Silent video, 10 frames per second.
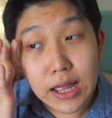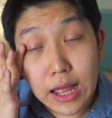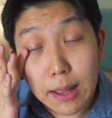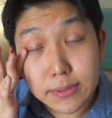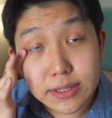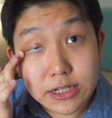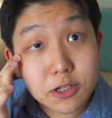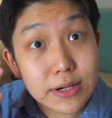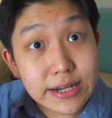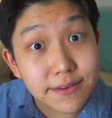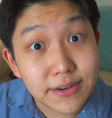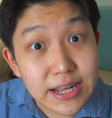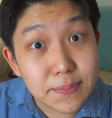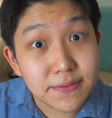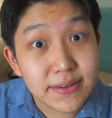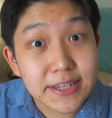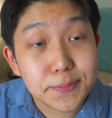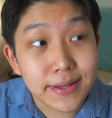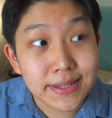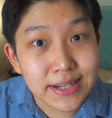I'm still waiting for Apple Fitness
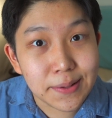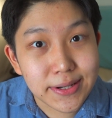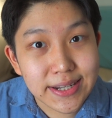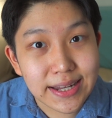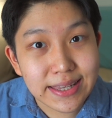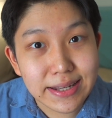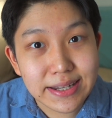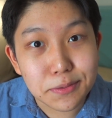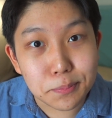Plus to come to Thailand.